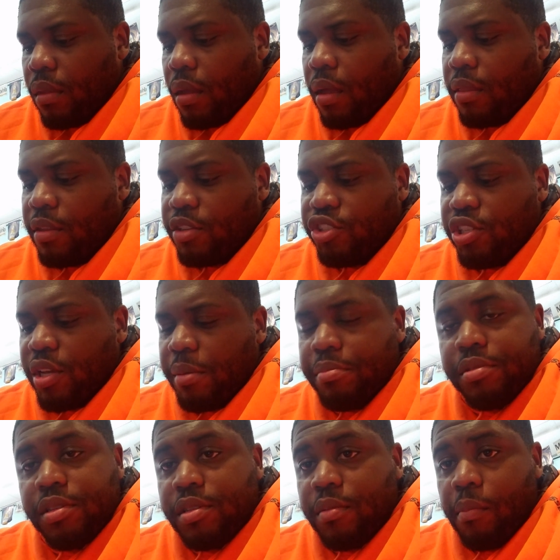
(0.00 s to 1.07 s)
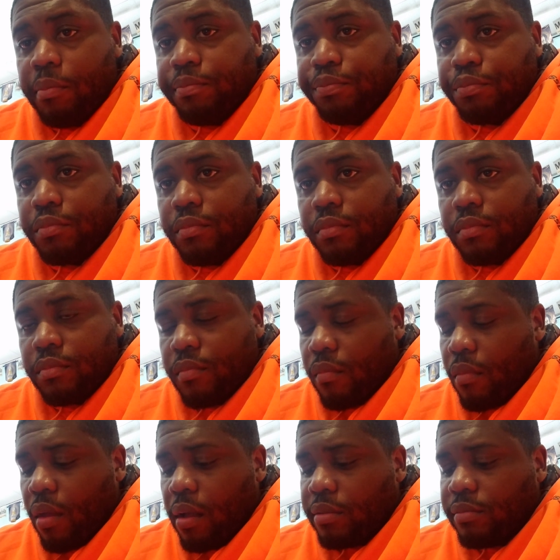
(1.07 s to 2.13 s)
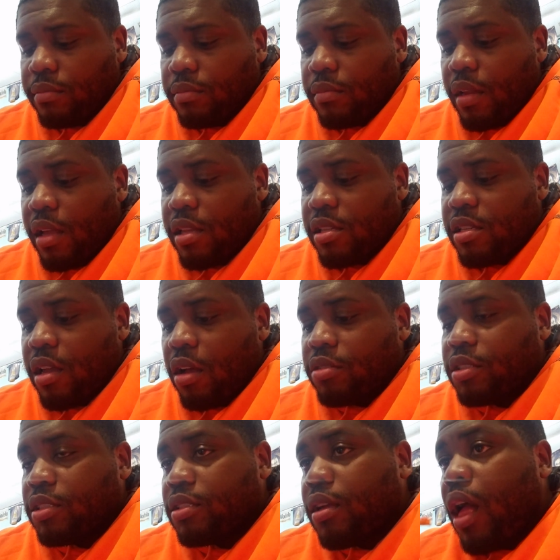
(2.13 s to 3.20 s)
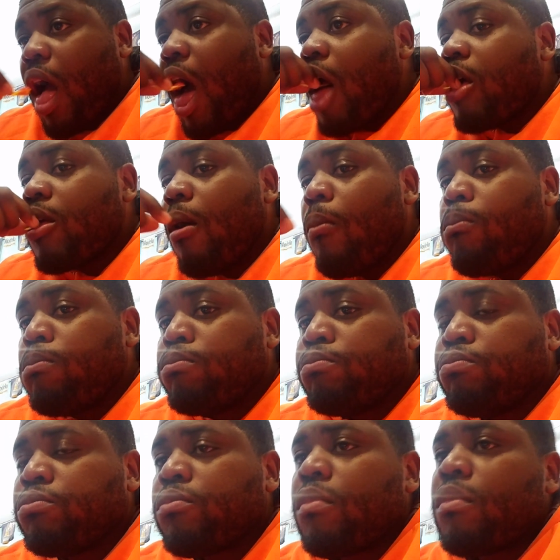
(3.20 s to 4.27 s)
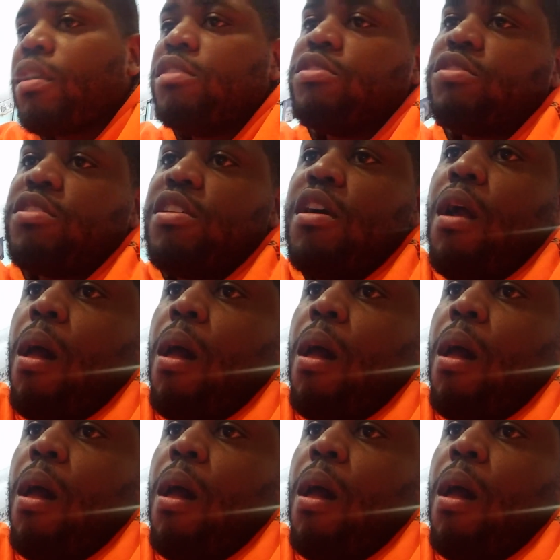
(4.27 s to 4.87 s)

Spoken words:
The chips and salsa is good.